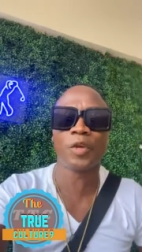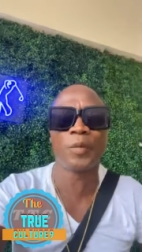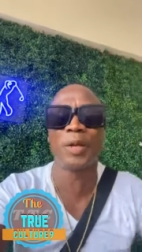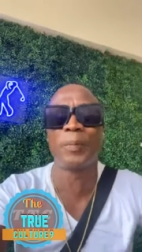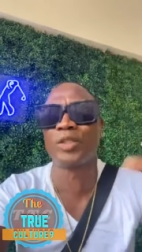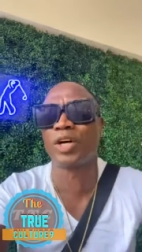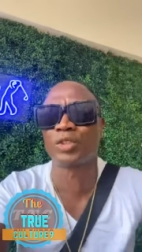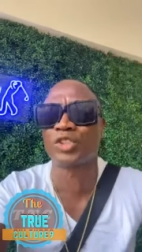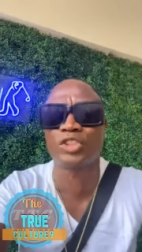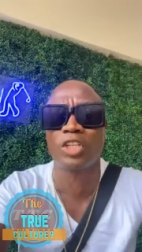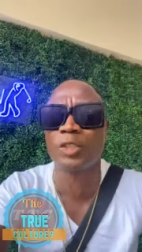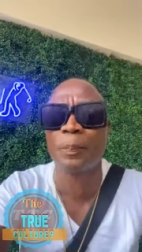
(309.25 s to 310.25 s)
So when you put
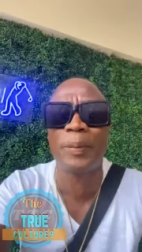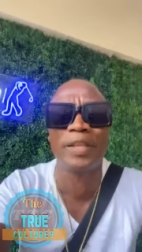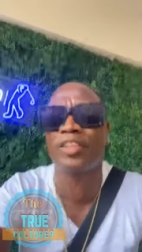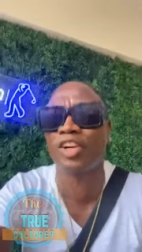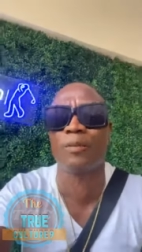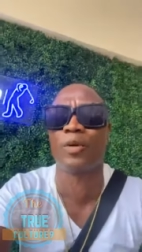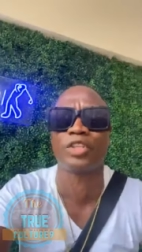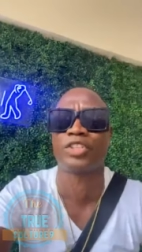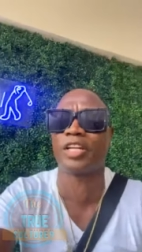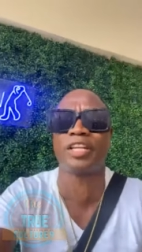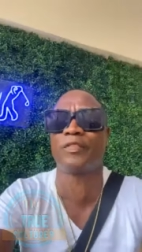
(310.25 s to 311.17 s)
out such petty commercial,